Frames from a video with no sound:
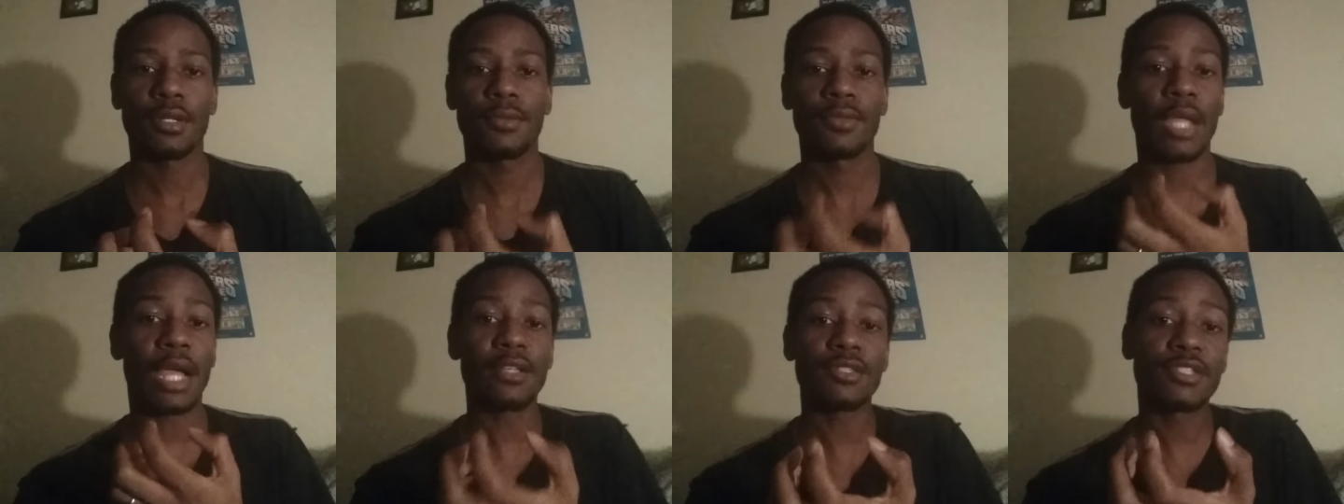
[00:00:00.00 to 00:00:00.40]

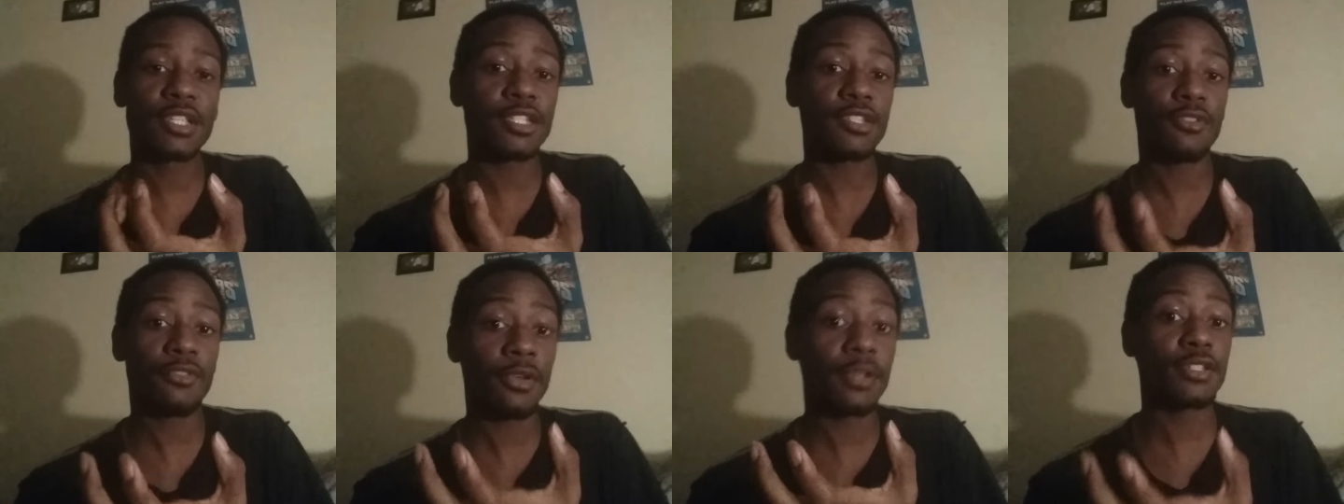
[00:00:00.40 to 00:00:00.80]
not
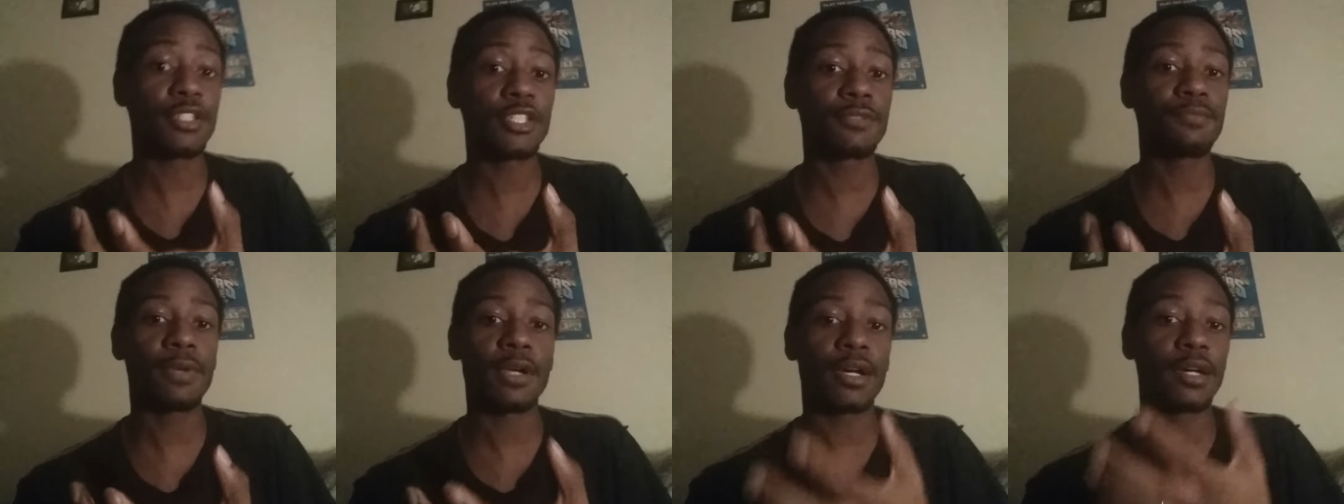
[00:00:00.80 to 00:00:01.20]
just
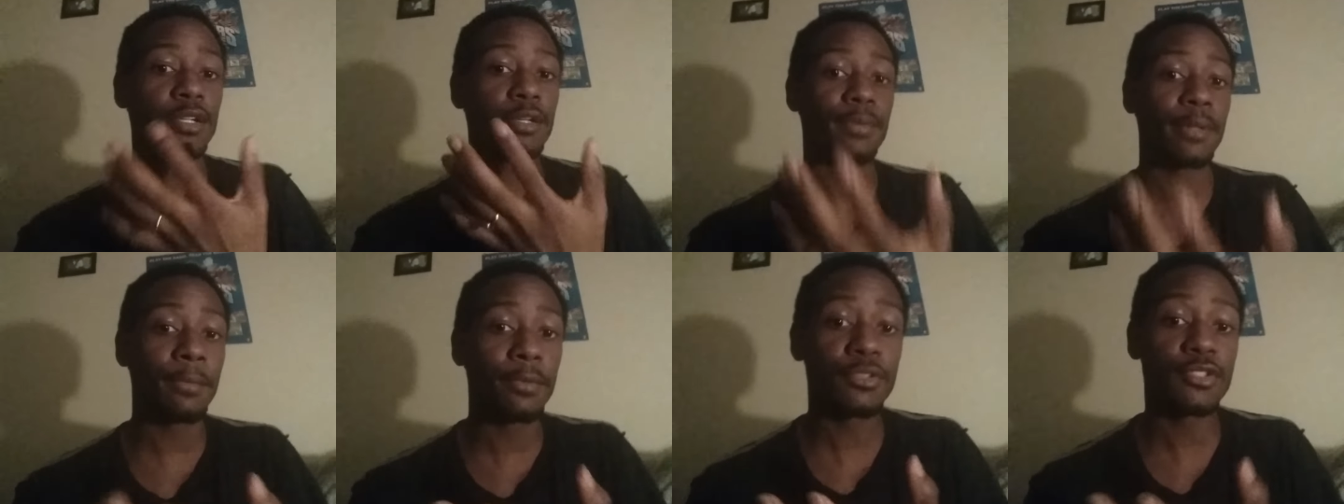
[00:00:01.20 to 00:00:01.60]
Christians, but
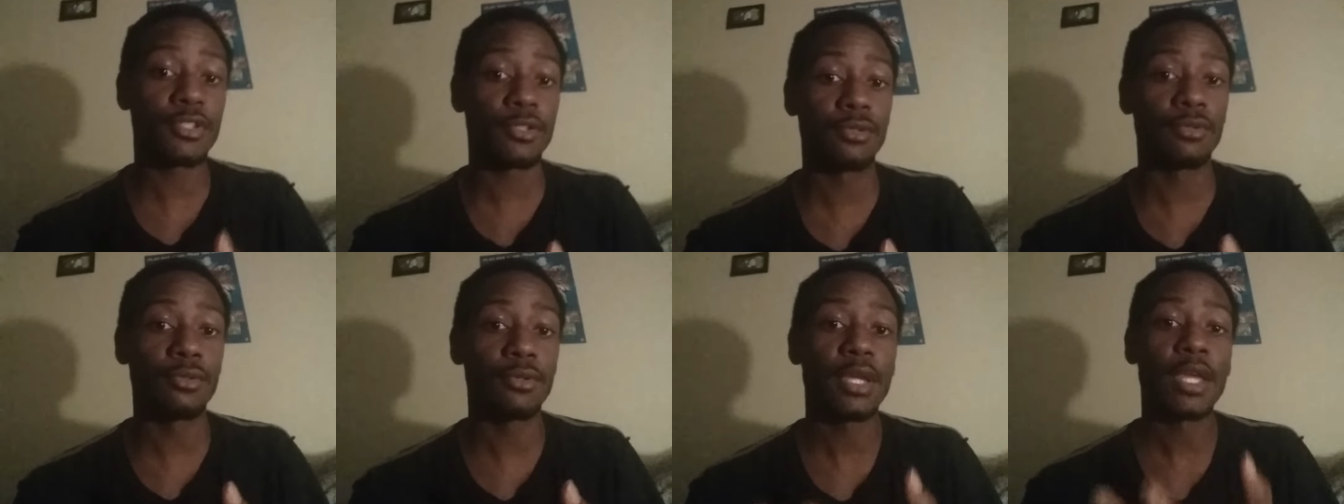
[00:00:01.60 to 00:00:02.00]
other people
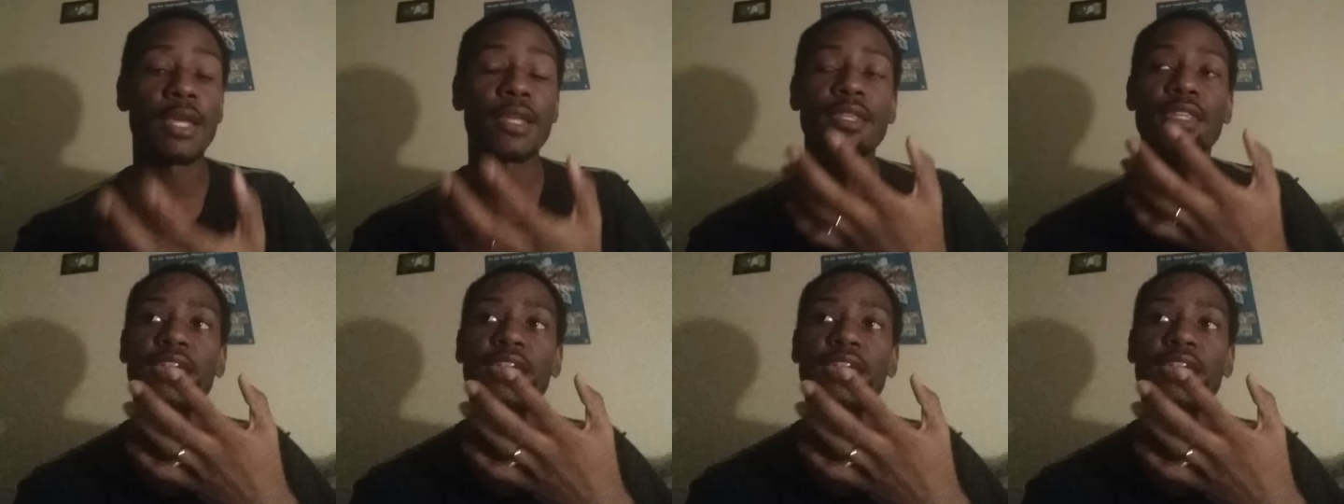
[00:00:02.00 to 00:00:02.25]
too,